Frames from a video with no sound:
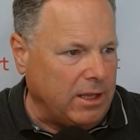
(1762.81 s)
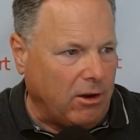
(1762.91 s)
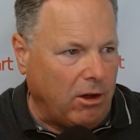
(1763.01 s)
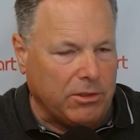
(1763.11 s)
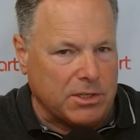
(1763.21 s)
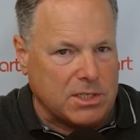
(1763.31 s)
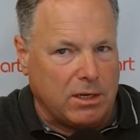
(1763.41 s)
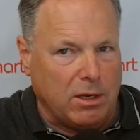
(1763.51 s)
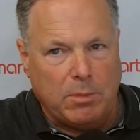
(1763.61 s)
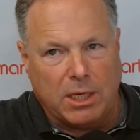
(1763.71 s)
and all of a
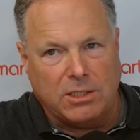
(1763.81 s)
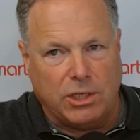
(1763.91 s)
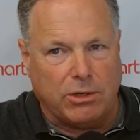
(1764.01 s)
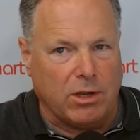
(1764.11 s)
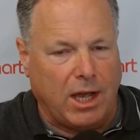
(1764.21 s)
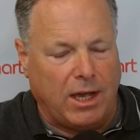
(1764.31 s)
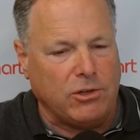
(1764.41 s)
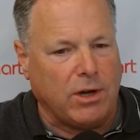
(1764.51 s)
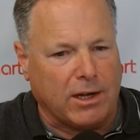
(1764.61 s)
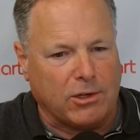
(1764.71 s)
sudden a big general
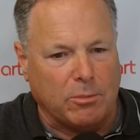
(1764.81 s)
contractor